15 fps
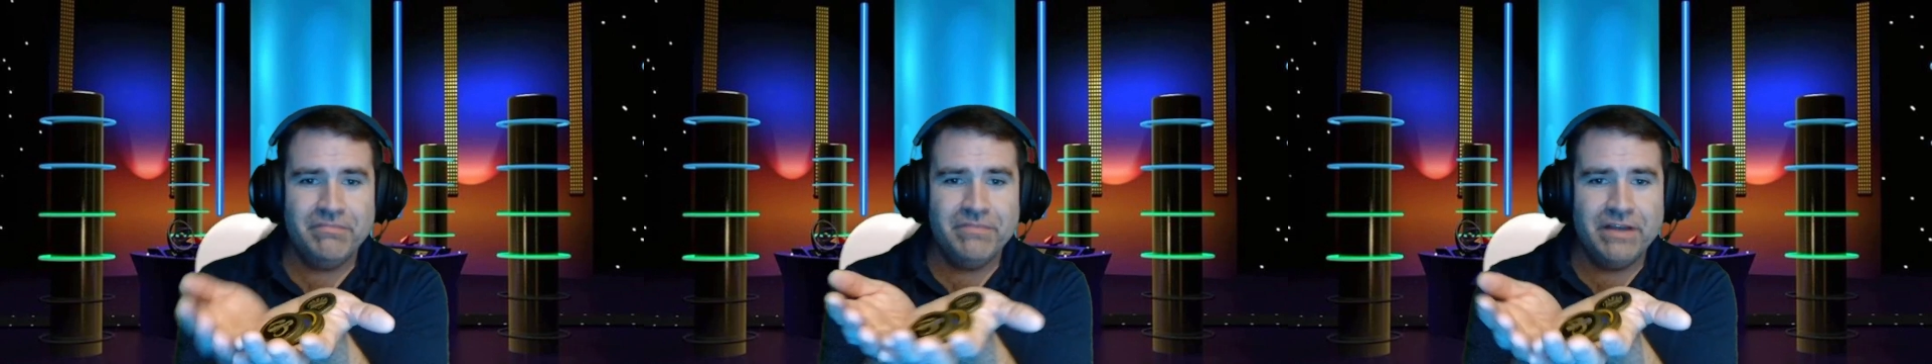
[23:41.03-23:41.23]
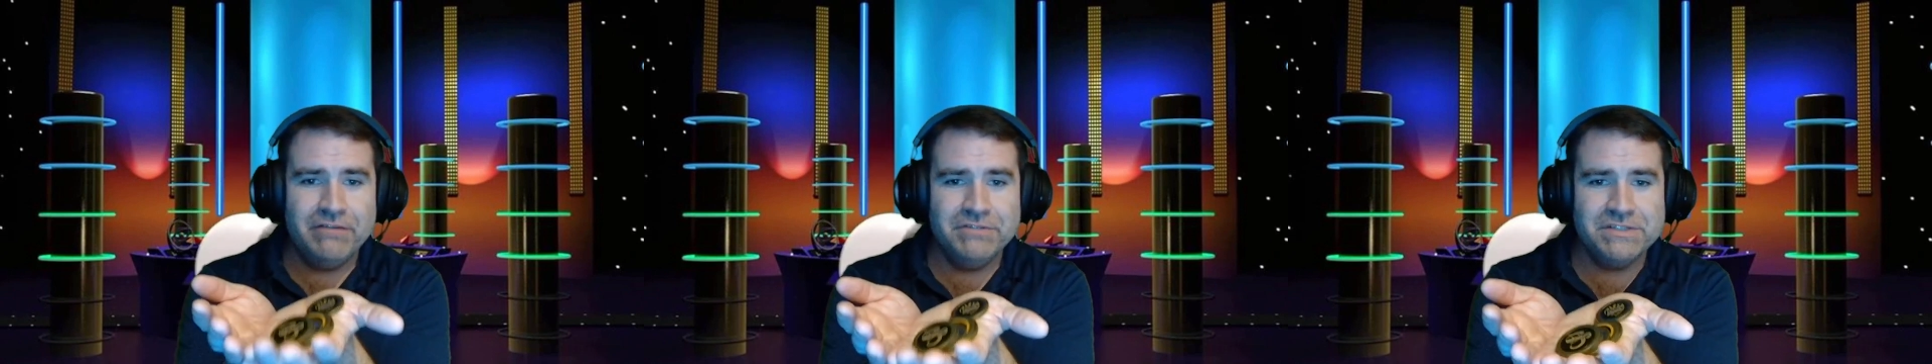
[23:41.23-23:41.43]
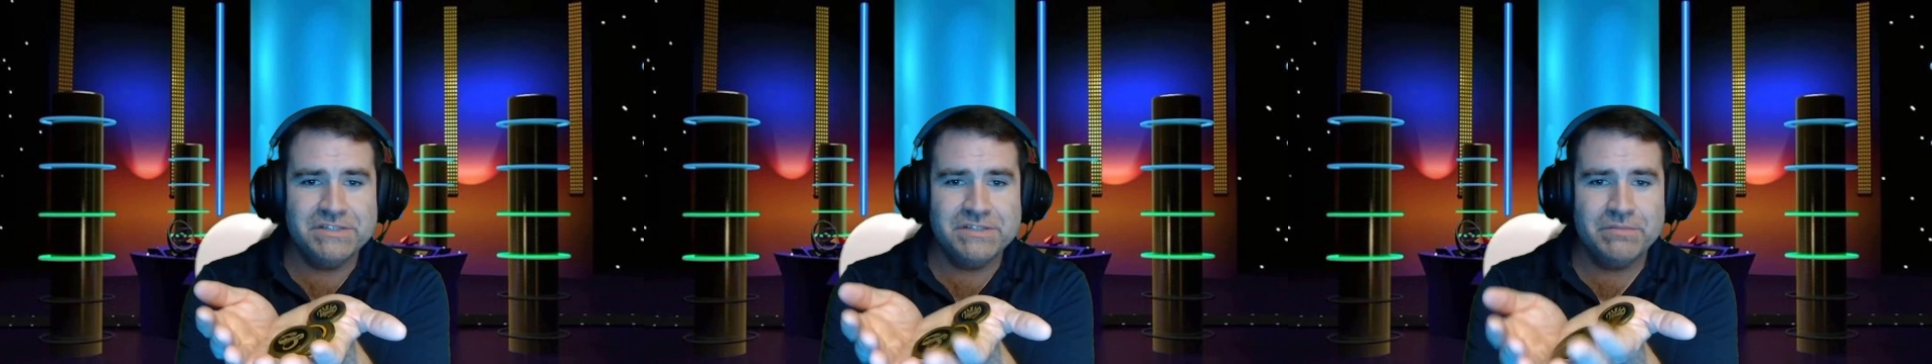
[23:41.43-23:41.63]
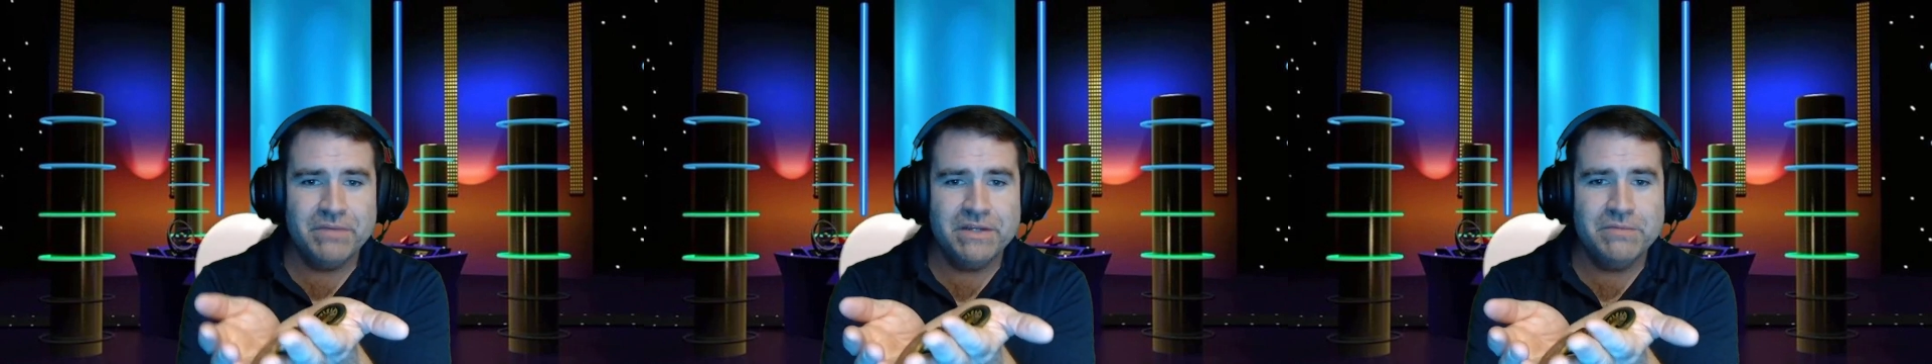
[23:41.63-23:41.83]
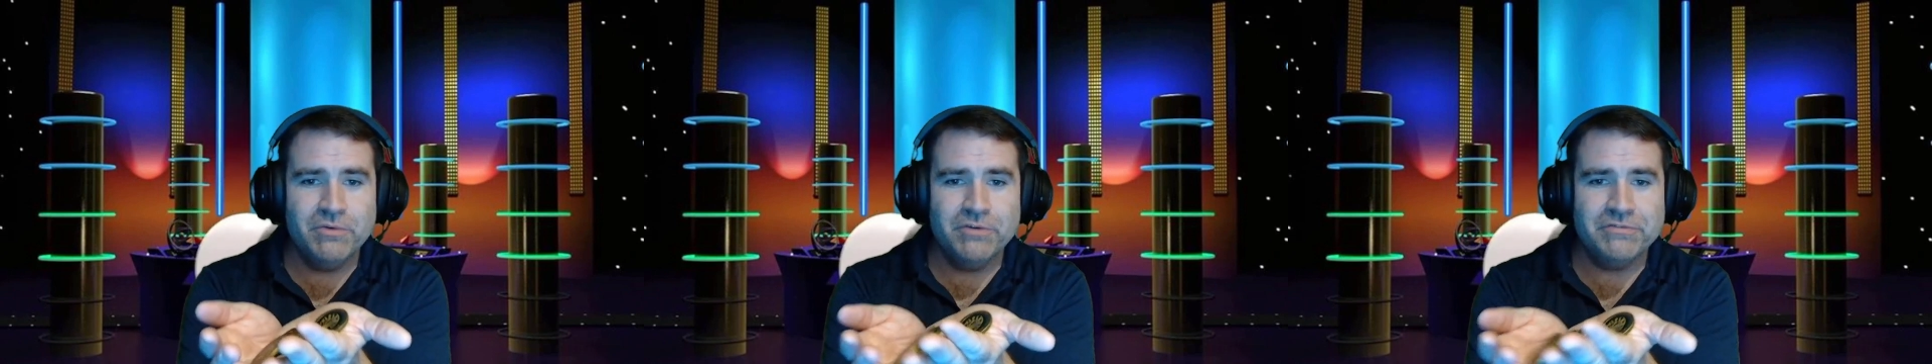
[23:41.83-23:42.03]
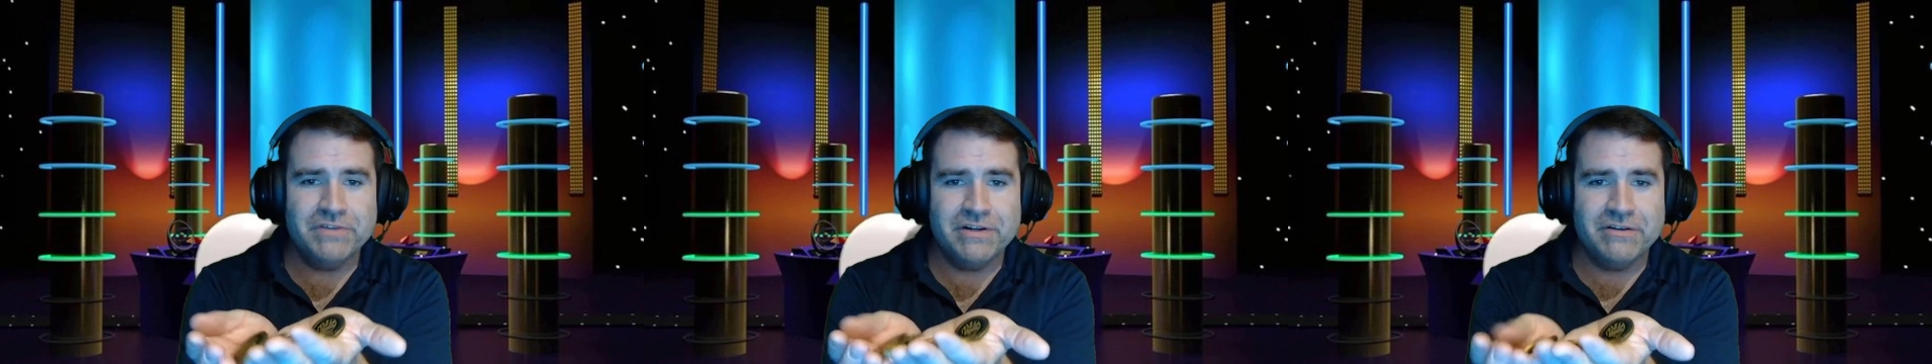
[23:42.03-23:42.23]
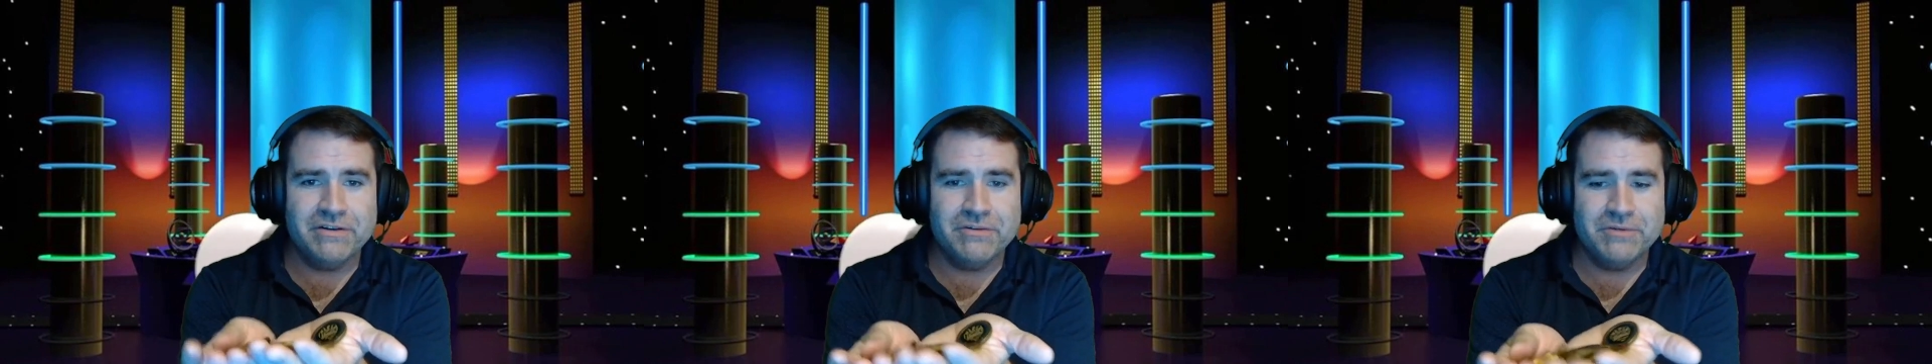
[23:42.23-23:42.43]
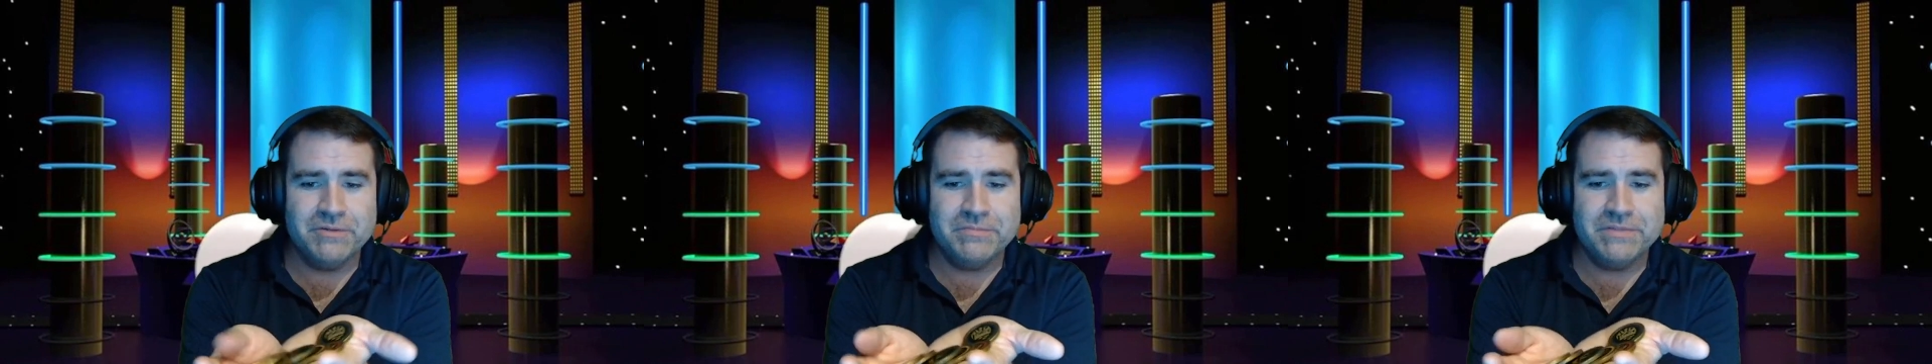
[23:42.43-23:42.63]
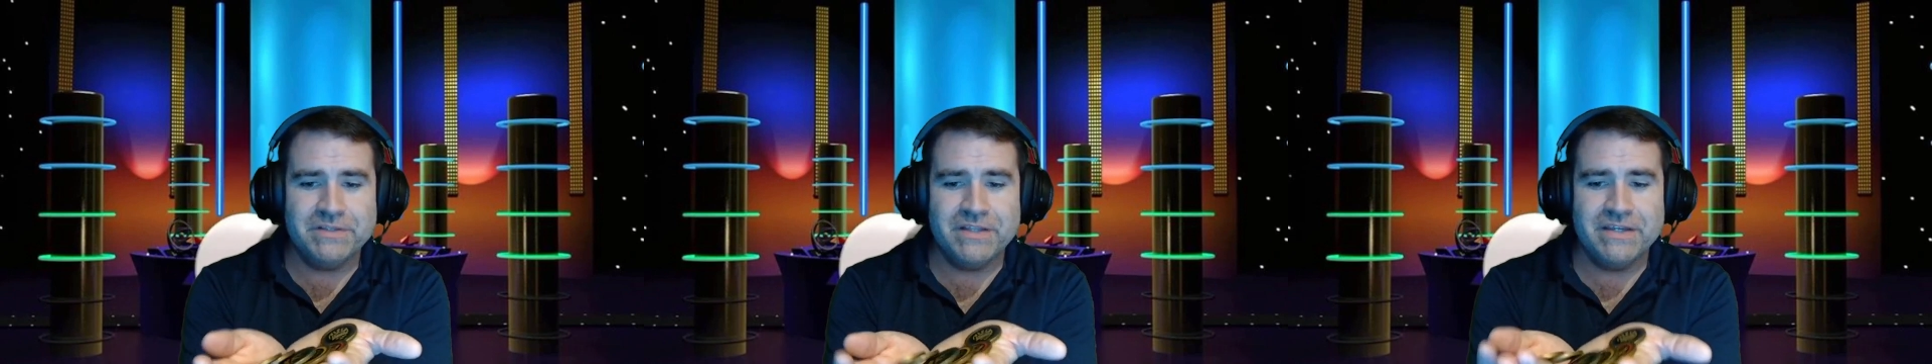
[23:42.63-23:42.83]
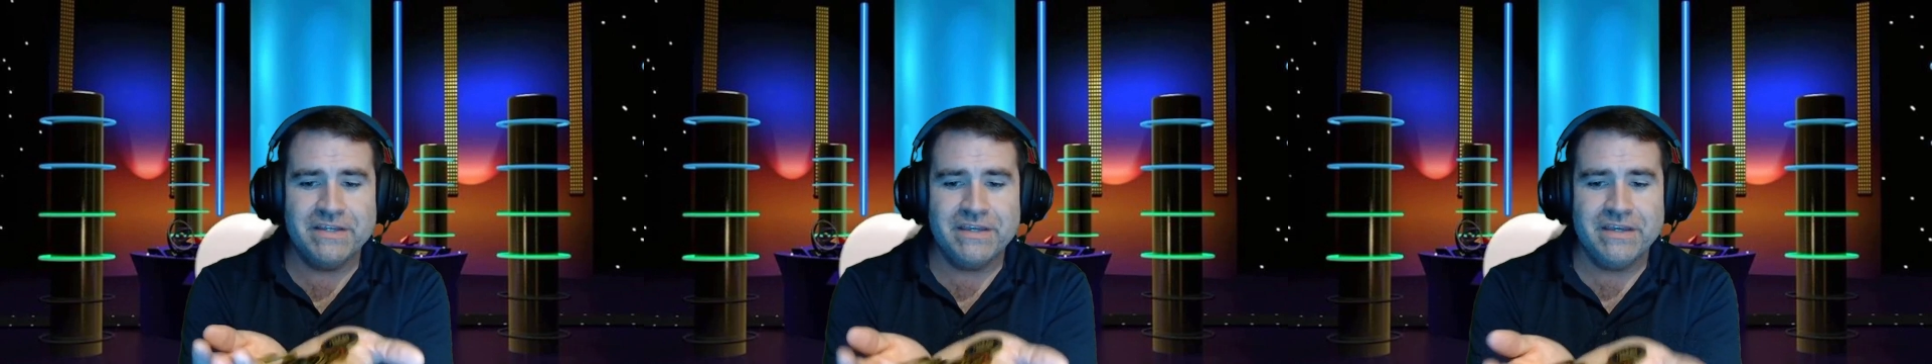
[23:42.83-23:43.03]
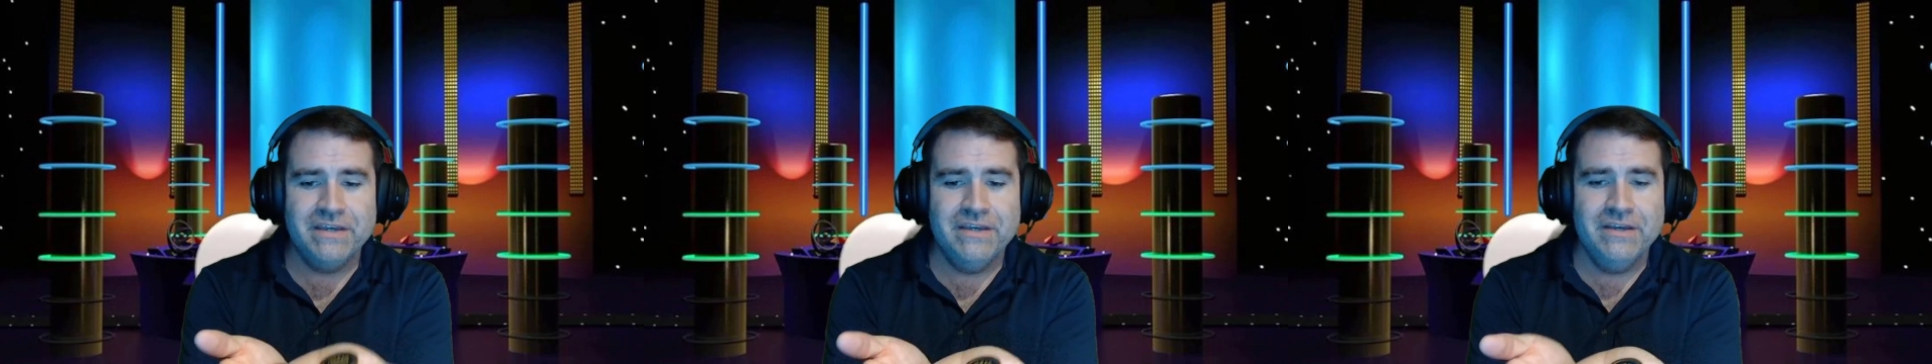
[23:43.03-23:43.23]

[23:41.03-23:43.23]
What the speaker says: Ever since the Mighty Morphin era, where it's been like,